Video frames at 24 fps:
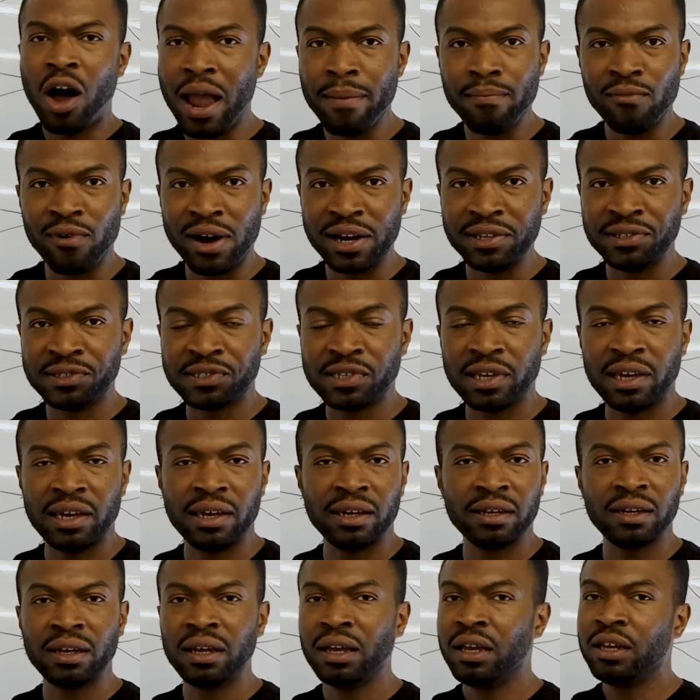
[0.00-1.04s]
I'm
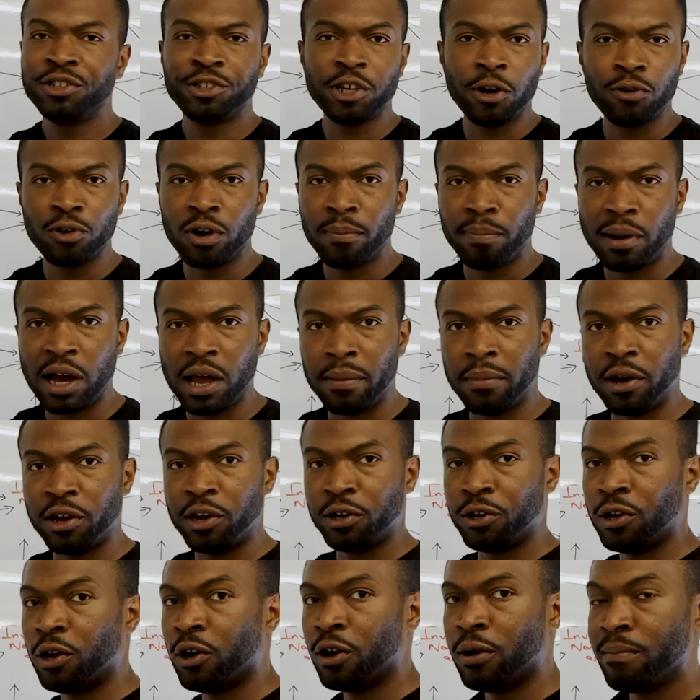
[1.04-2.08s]
renting, don't want to buy my
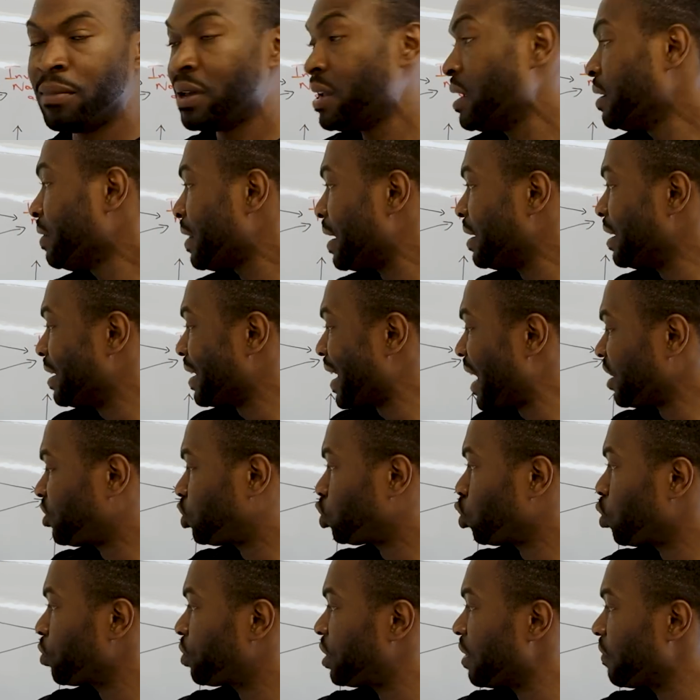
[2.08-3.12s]
own home. Then the
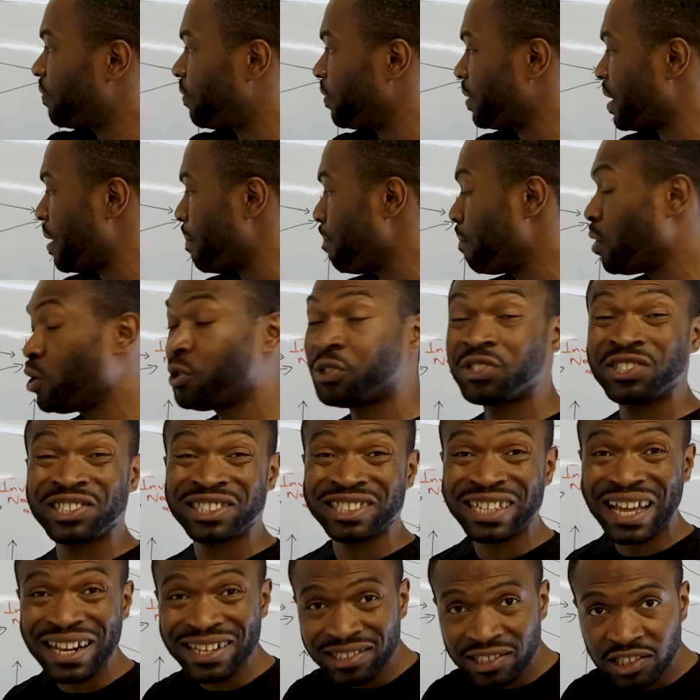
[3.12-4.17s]
natural thing for them, most
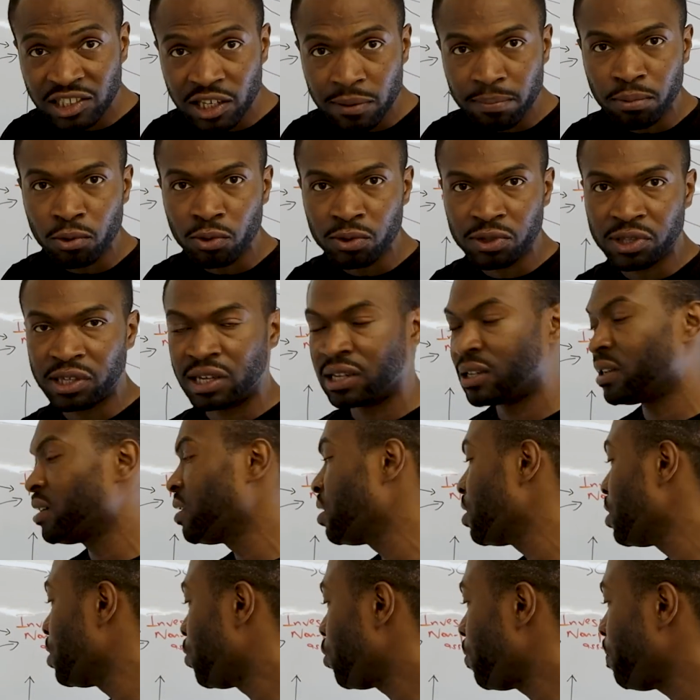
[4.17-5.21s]
sensible
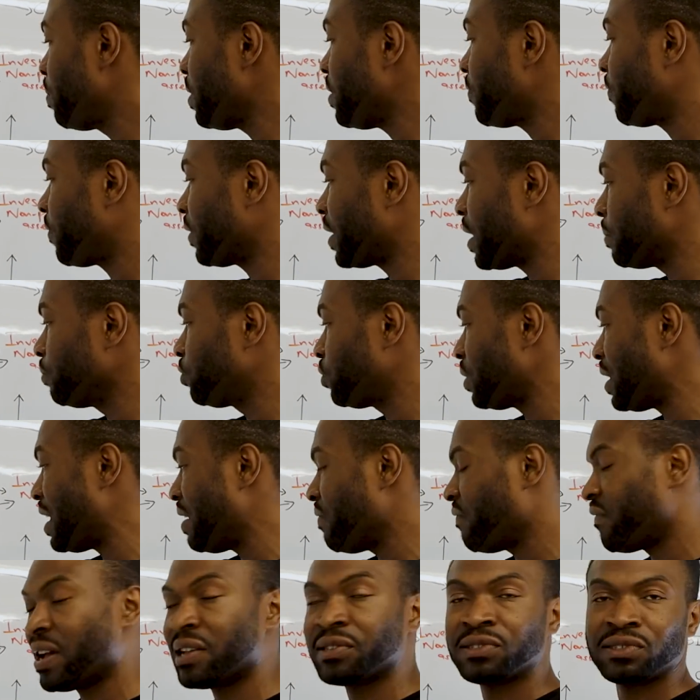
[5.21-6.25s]
thing, would be for them to
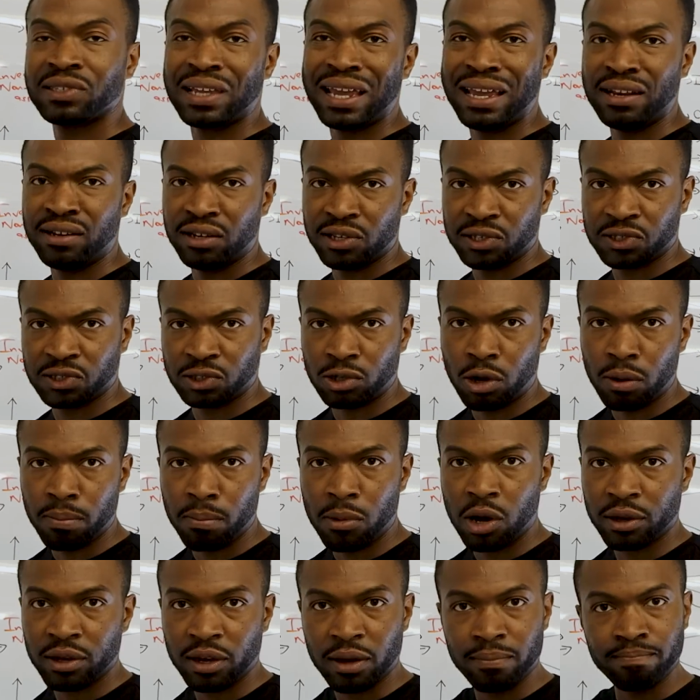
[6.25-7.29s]
invest in the stock
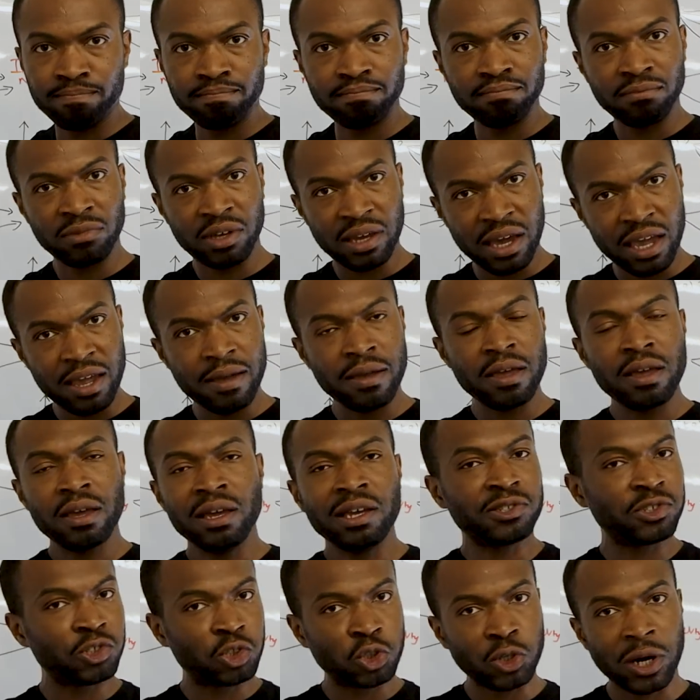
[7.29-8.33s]
market. Okay?
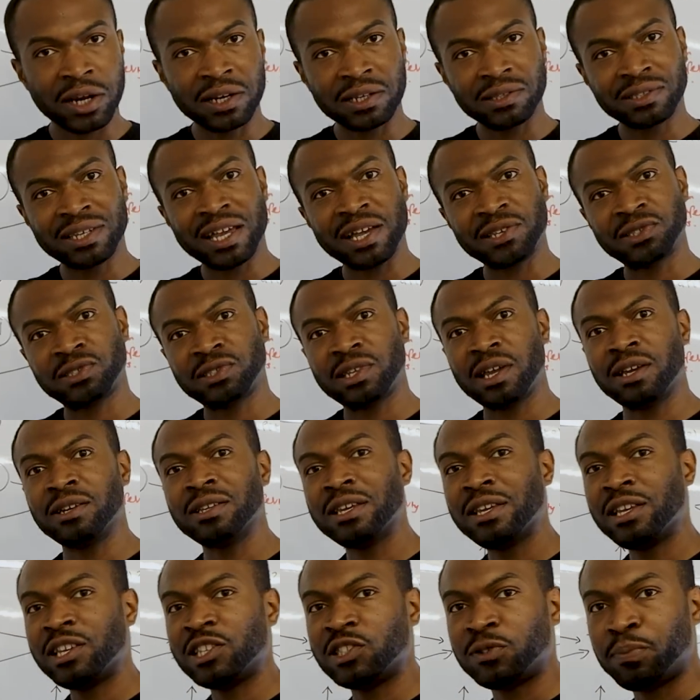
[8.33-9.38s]
It's tried and
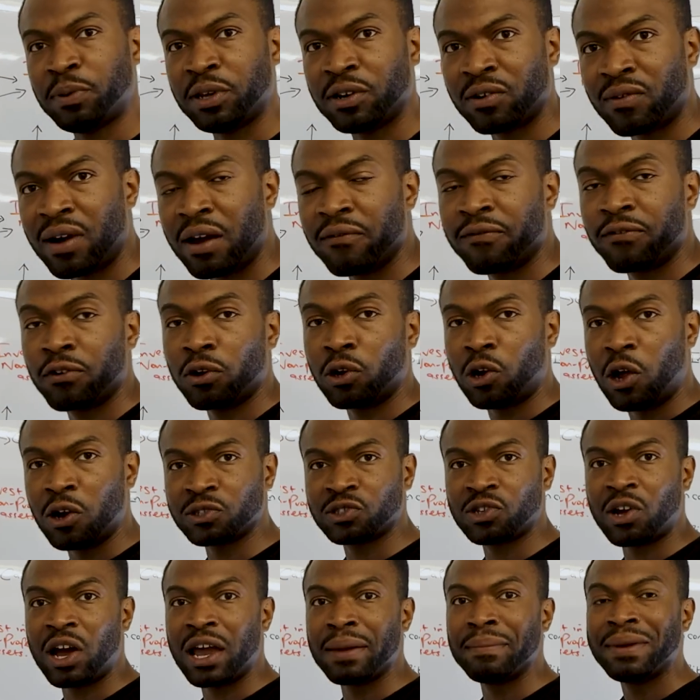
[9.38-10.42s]
tested, it's been around for a long
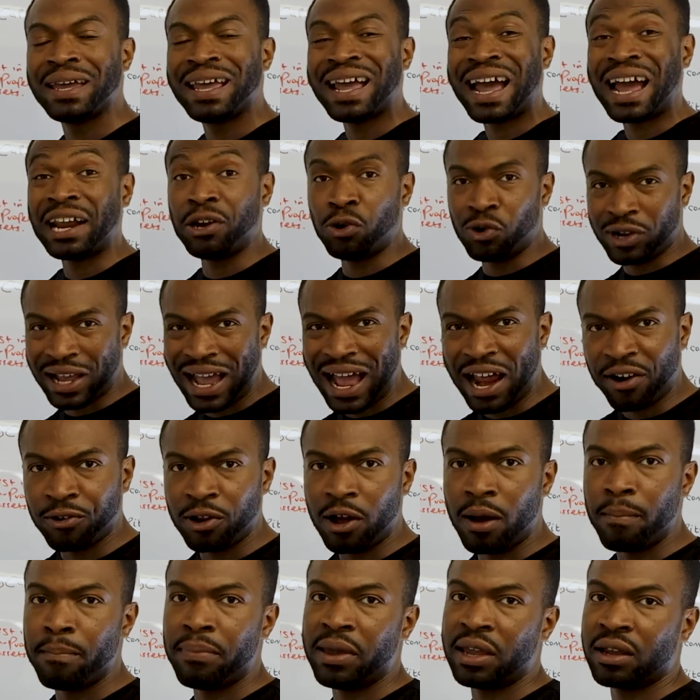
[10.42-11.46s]
time, and it will carry
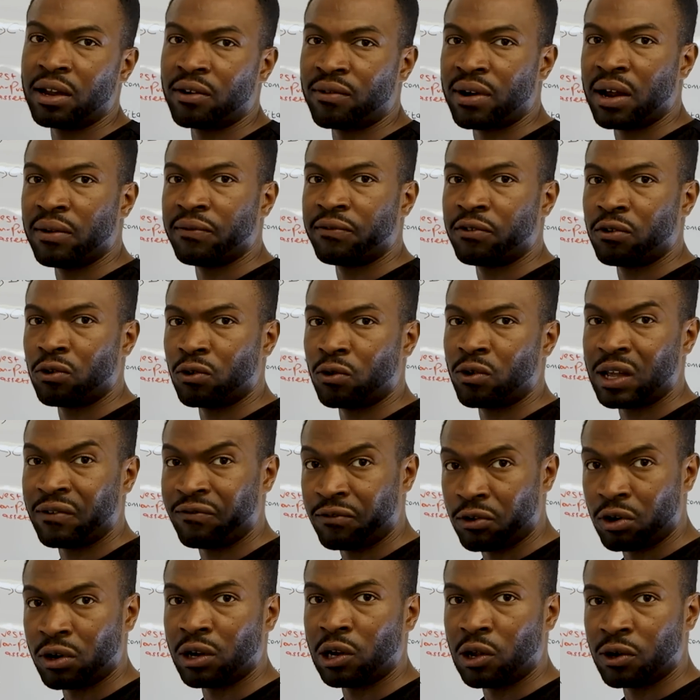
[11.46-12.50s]
on being around
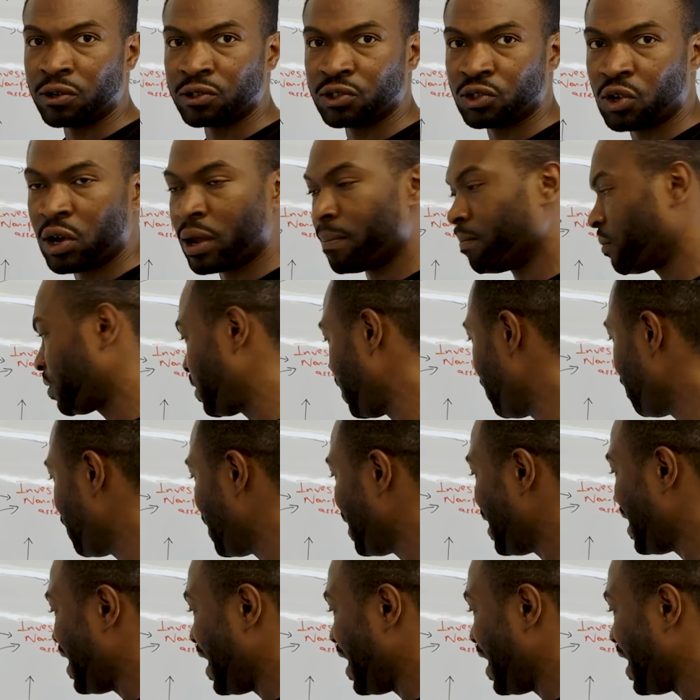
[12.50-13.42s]
for a long time. Okay?